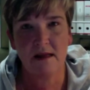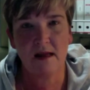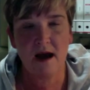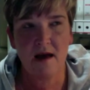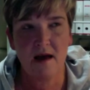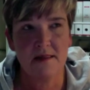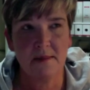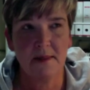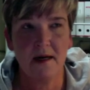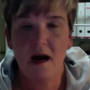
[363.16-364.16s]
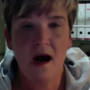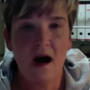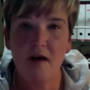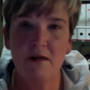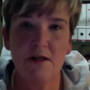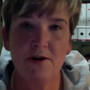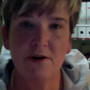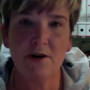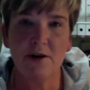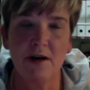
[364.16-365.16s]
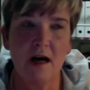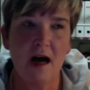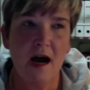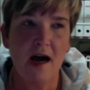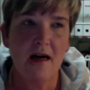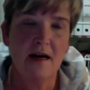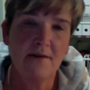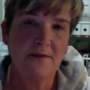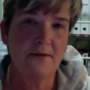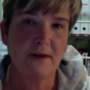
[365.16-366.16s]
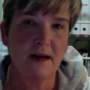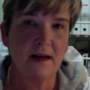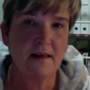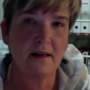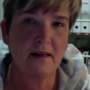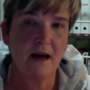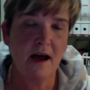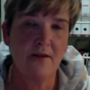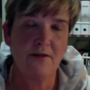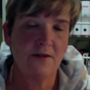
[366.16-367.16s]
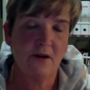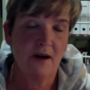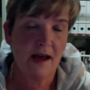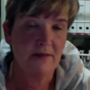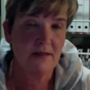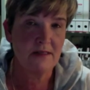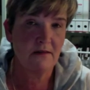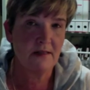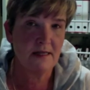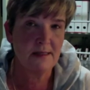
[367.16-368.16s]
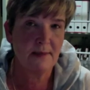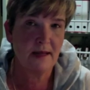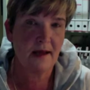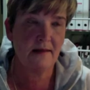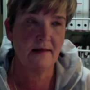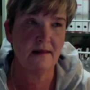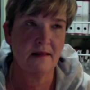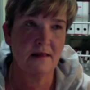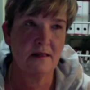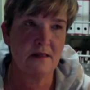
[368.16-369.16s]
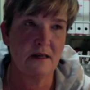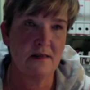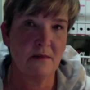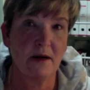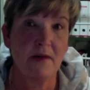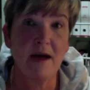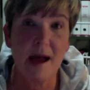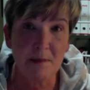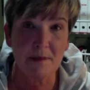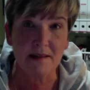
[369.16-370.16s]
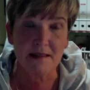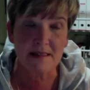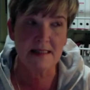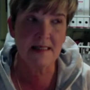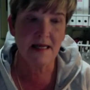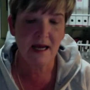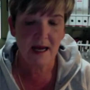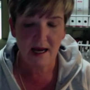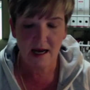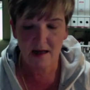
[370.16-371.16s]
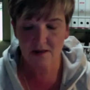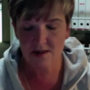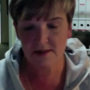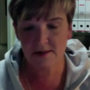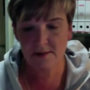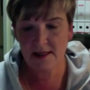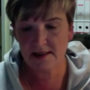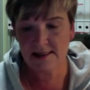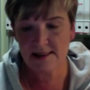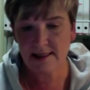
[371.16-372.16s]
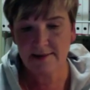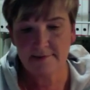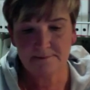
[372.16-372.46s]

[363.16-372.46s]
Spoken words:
the house, but I really don't know. And I love the fact that I do not have these holidays planned. They're just whatever happens, and I'll just wait and see.